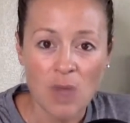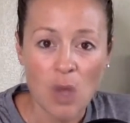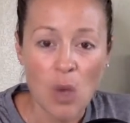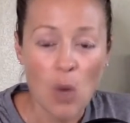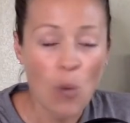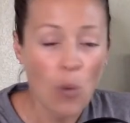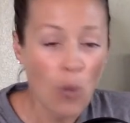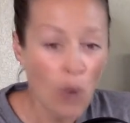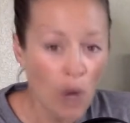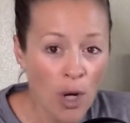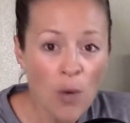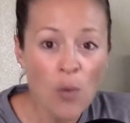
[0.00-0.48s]

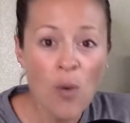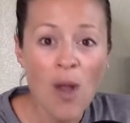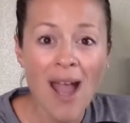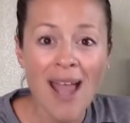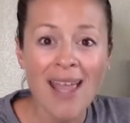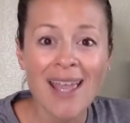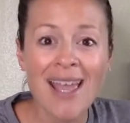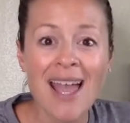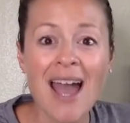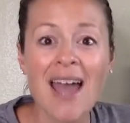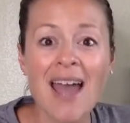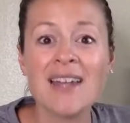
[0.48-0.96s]
What do
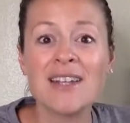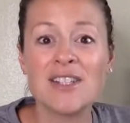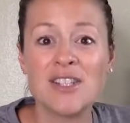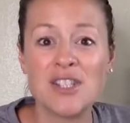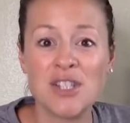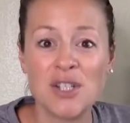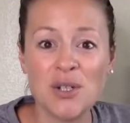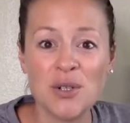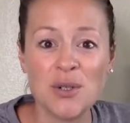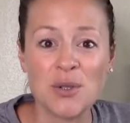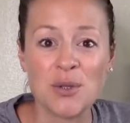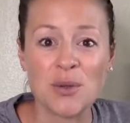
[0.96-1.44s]
I got to
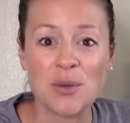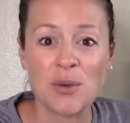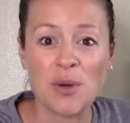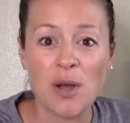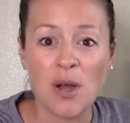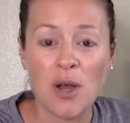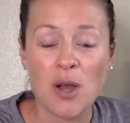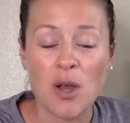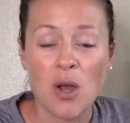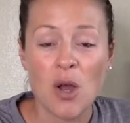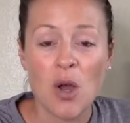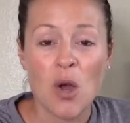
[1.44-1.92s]
do?
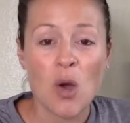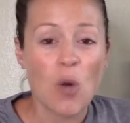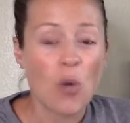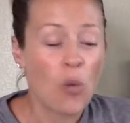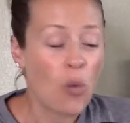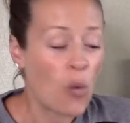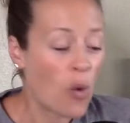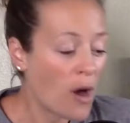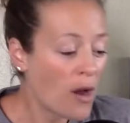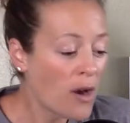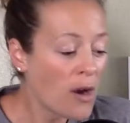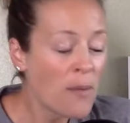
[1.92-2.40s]

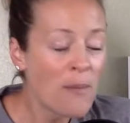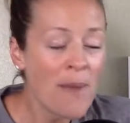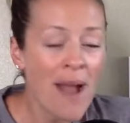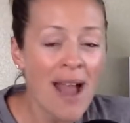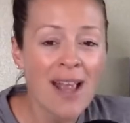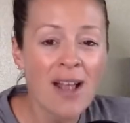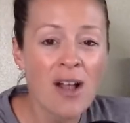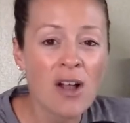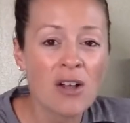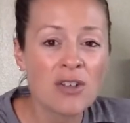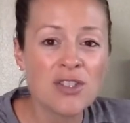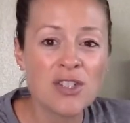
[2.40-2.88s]
What are
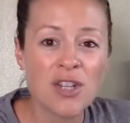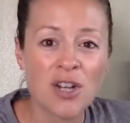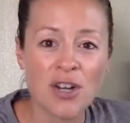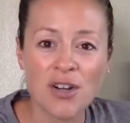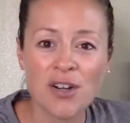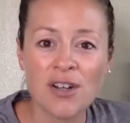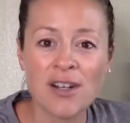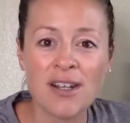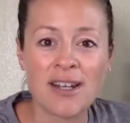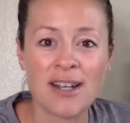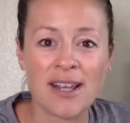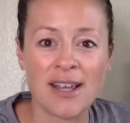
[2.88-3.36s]
my
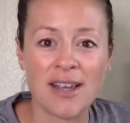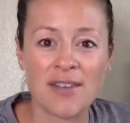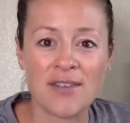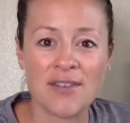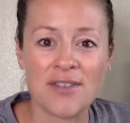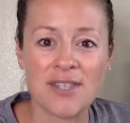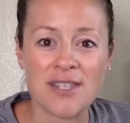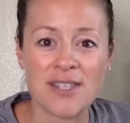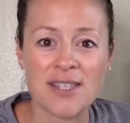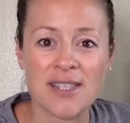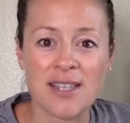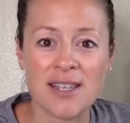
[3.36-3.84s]

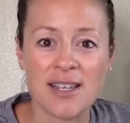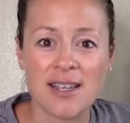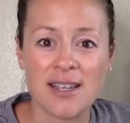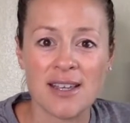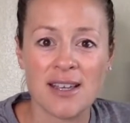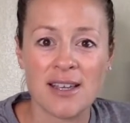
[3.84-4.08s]
alternatives?